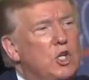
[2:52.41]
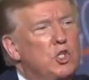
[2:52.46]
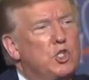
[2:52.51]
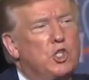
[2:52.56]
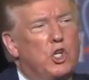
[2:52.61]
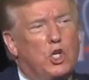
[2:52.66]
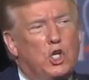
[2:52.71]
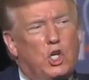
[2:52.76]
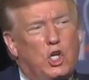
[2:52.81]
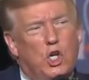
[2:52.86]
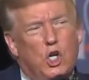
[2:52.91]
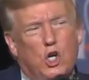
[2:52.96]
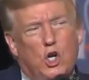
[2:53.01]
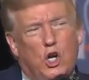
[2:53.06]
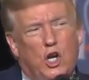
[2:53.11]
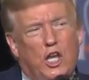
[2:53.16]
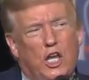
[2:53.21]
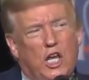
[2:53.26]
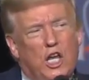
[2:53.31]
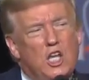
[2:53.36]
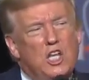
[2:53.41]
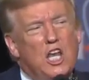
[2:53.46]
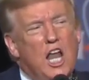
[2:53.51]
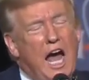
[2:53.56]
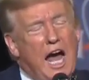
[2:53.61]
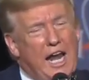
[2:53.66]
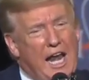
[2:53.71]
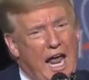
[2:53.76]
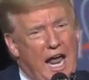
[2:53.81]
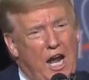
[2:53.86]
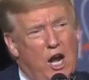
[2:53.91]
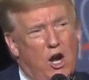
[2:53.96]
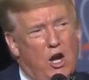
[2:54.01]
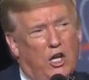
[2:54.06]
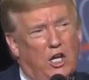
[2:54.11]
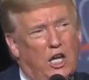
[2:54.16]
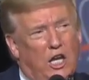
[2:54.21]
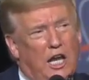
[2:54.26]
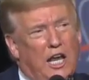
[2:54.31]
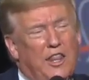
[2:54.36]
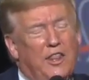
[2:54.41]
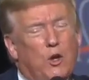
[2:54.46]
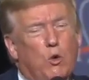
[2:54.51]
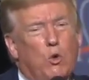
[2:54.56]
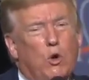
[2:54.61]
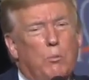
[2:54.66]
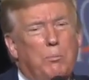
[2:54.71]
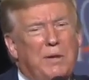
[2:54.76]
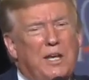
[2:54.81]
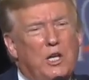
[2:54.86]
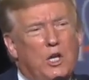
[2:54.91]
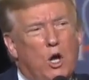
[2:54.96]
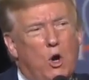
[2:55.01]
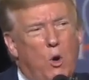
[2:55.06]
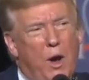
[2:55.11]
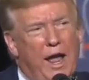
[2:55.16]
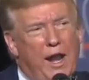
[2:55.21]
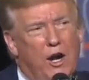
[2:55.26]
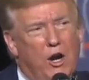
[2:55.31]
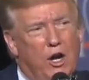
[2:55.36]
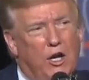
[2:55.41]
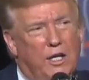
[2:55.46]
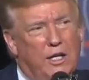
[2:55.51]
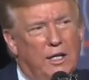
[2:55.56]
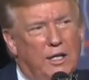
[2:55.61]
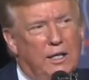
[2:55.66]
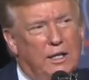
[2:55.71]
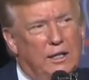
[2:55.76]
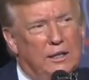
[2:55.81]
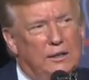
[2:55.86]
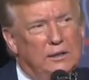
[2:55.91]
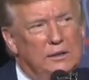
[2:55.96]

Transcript: security, not anarchy, and there will be no anarchy.